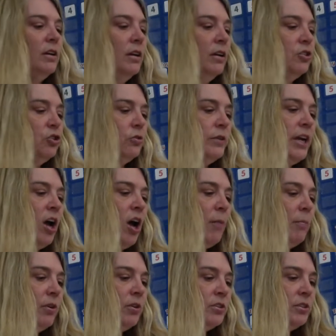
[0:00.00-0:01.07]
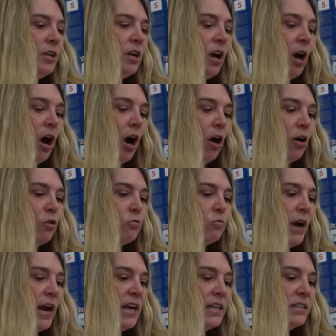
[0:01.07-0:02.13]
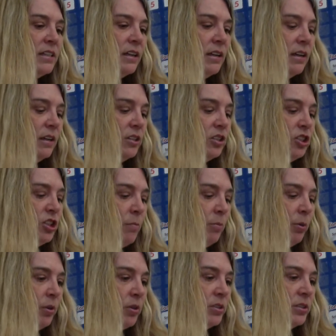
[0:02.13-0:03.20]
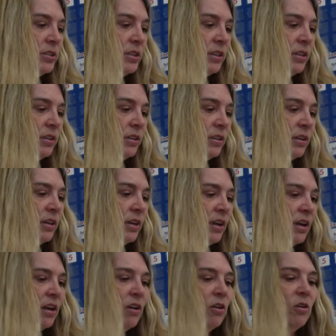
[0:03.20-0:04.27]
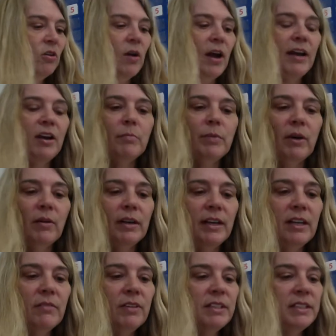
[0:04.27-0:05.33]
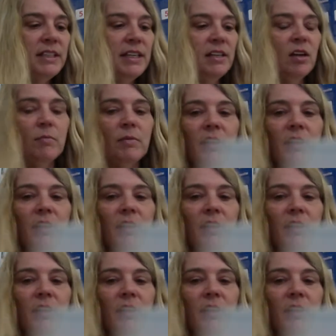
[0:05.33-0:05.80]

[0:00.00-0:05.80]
Tree hoppers are great jumpers. Oh, I could barely even see them.